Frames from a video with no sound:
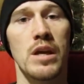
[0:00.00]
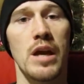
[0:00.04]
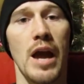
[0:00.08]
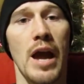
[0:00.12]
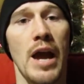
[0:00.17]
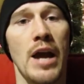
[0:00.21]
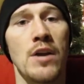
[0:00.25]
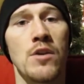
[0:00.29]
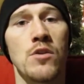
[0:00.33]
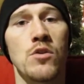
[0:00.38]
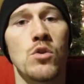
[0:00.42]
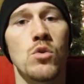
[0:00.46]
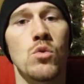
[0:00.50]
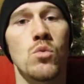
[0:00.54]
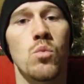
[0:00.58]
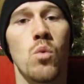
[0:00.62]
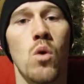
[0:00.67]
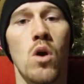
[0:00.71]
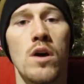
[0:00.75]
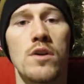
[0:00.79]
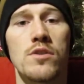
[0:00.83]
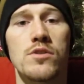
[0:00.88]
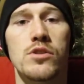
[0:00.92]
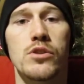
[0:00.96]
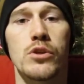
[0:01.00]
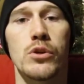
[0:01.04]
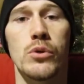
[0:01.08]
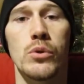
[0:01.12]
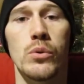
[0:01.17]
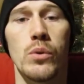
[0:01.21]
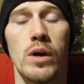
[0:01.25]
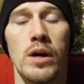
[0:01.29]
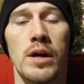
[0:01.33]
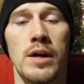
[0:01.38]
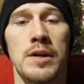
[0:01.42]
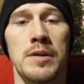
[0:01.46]
and you want
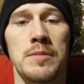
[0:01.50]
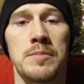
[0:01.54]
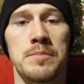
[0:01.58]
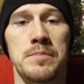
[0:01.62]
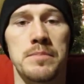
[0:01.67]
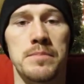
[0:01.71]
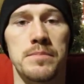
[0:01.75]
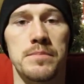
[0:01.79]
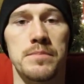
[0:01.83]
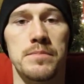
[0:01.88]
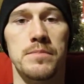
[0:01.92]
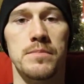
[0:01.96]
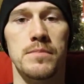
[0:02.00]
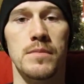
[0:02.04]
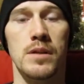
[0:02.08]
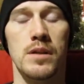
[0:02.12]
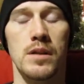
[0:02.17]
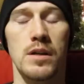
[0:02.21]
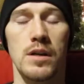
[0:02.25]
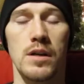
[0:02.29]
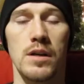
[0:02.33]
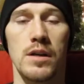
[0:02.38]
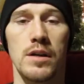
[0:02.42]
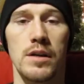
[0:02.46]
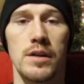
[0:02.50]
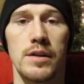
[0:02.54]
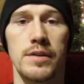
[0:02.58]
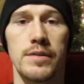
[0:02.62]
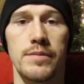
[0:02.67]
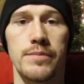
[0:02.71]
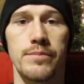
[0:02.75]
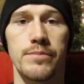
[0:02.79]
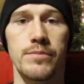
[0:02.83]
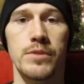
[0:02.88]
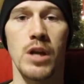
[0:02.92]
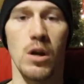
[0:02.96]
to
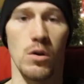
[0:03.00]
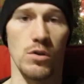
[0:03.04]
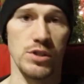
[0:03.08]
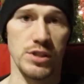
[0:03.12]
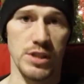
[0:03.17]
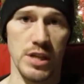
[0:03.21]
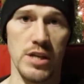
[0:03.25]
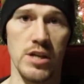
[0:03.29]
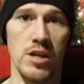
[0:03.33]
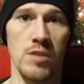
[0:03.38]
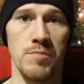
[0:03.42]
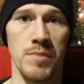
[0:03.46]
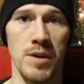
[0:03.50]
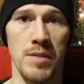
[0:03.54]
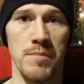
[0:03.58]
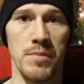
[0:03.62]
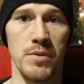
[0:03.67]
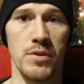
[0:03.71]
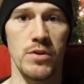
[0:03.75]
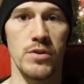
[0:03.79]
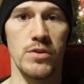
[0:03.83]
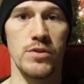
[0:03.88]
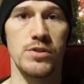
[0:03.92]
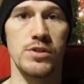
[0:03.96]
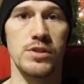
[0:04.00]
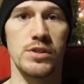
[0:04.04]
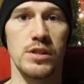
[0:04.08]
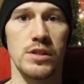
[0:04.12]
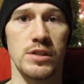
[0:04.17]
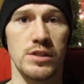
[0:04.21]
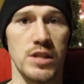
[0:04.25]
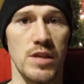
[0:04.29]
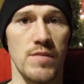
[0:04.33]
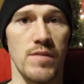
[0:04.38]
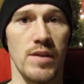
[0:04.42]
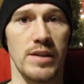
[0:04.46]
see your members
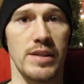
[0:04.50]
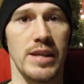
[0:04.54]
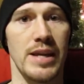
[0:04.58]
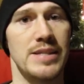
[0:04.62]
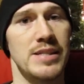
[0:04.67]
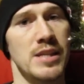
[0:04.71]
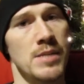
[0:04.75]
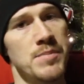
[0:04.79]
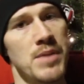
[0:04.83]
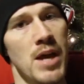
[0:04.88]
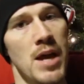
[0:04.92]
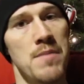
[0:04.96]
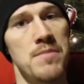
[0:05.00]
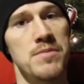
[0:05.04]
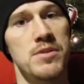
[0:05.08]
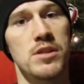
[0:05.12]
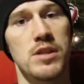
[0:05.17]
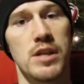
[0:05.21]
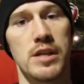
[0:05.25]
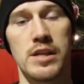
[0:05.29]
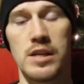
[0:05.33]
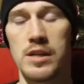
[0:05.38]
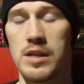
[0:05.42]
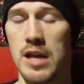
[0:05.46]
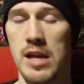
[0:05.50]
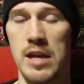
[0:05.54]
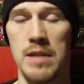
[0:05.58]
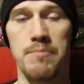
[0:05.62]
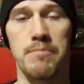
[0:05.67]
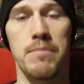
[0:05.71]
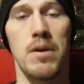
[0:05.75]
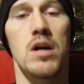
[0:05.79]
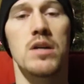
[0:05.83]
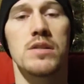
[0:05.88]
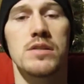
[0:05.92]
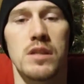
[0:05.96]
and stuff like that, sometimes
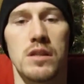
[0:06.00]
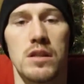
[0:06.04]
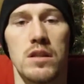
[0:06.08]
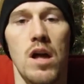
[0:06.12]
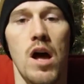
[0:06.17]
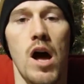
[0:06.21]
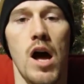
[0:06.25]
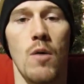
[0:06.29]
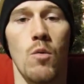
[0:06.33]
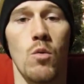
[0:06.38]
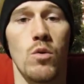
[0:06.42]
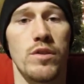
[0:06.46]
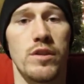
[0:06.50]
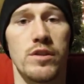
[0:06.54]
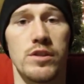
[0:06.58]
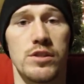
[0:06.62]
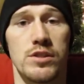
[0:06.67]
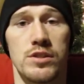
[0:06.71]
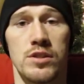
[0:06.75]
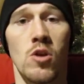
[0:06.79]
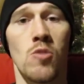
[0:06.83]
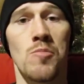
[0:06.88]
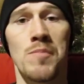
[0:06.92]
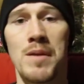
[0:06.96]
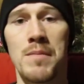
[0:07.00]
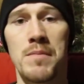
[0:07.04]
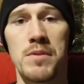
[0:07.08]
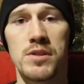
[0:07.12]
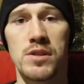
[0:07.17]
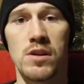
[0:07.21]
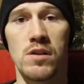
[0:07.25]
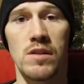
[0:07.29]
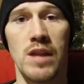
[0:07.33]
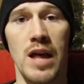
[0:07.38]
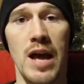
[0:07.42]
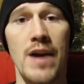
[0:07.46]
it bugs a lot where there's just no
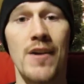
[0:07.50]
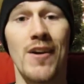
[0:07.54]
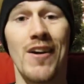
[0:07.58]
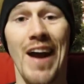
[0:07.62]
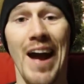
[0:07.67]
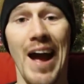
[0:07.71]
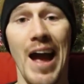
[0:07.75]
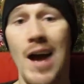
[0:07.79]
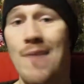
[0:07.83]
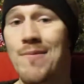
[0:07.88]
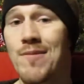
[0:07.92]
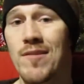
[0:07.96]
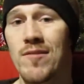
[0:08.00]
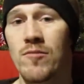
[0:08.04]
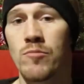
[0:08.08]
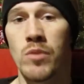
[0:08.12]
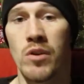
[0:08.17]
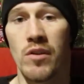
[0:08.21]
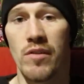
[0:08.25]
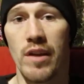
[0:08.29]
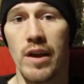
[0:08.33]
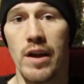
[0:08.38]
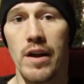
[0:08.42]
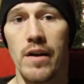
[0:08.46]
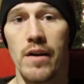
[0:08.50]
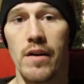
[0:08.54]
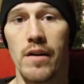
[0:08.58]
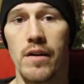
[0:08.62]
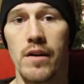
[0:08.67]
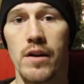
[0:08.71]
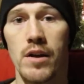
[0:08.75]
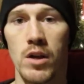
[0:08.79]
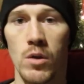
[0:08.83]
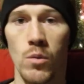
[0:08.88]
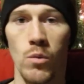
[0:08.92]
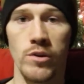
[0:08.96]
members online, or half of them are there.
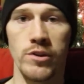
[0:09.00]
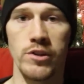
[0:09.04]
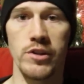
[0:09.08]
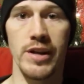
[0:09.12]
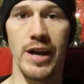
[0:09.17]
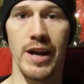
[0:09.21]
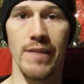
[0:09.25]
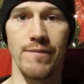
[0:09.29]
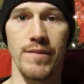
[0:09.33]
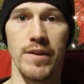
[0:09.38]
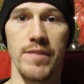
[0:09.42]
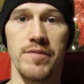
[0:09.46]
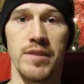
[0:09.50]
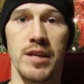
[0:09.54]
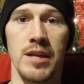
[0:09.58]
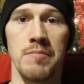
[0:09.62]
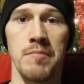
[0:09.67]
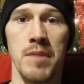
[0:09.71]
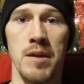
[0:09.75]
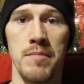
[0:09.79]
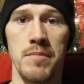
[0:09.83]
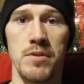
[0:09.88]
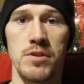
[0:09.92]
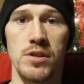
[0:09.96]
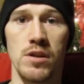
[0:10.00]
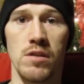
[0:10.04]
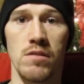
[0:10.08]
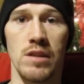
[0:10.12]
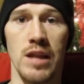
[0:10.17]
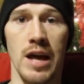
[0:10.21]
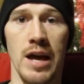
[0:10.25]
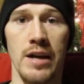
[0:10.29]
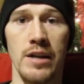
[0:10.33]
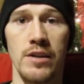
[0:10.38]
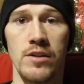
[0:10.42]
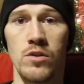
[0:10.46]
When you got 15 members
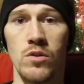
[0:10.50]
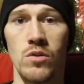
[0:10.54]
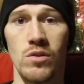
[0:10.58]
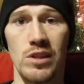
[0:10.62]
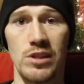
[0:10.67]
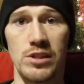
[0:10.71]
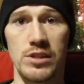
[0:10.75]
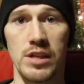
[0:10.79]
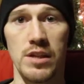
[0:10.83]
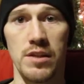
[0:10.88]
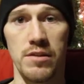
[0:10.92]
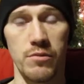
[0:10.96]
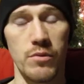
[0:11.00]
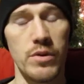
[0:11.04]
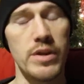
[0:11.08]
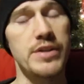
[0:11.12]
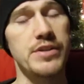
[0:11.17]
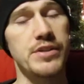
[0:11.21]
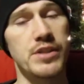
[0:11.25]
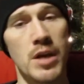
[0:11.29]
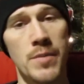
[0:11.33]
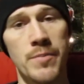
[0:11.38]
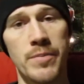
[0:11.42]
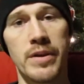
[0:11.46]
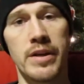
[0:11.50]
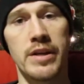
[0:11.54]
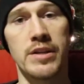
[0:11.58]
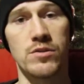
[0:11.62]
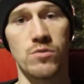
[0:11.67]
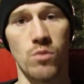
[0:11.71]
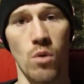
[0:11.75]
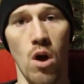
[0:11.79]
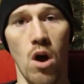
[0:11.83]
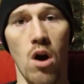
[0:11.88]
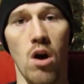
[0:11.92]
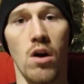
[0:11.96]
online and you only see 3, something
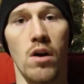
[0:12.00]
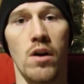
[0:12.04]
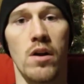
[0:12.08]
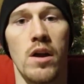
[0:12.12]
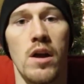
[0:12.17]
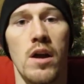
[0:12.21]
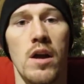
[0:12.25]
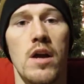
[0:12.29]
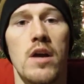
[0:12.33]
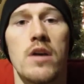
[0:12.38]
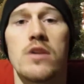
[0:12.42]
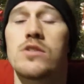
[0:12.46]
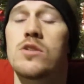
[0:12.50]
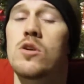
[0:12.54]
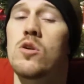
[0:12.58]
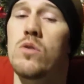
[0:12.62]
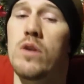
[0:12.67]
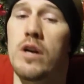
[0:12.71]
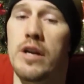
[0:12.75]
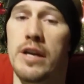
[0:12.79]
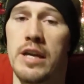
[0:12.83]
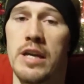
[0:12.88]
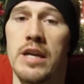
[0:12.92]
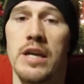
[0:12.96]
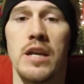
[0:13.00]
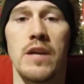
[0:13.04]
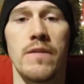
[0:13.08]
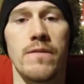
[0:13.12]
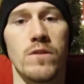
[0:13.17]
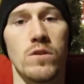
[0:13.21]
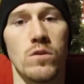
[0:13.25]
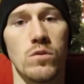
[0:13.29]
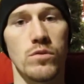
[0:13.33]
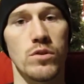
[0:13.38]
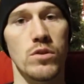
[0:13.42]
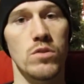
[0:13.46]
is wrong. So again,
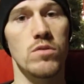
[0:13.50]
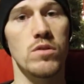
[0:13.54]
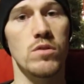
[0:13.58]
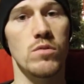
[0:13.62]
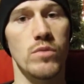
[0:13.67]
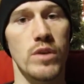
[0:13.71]
if you'll do the